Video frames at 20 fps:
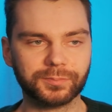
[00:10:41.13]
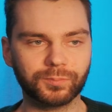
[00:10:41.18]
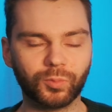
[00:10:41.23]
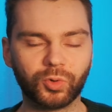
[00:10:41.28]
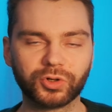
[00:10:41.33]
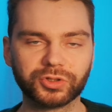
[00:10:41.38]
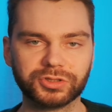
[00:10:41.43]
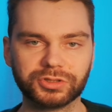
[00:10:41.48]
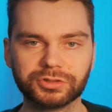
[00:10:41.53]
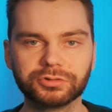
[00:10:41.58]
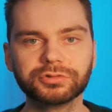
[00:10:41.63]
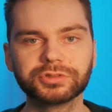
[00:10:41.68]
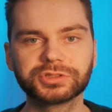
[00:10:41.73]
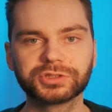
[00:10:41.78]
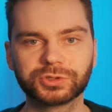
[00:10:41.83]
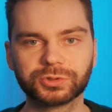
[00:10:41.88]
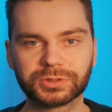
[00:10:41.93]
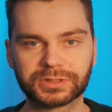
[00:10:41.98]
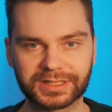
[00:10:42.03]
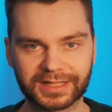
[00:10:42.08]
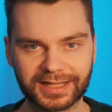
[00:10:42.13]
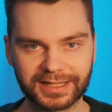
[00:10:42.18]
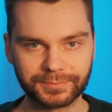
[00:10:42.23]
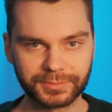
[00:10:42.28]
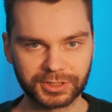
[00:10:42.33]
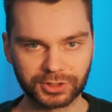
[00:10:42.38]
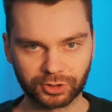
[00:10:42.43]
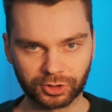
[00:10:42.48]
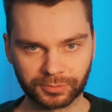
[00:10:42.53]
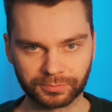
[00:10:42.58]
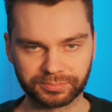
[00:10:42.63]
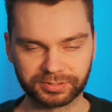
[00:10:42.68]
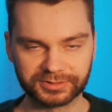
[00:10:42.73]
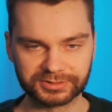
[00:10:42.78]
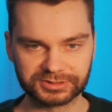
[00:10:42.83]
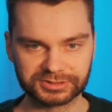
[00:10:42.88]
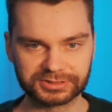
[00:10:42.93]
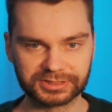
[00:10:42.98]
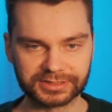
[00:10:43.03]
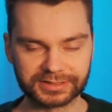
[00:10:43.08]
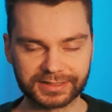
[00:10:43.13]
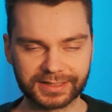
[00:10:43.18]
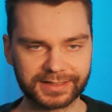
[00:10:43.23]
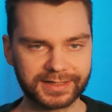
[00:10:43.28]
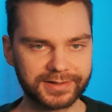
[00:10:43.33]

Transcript: more used to gaming on PC,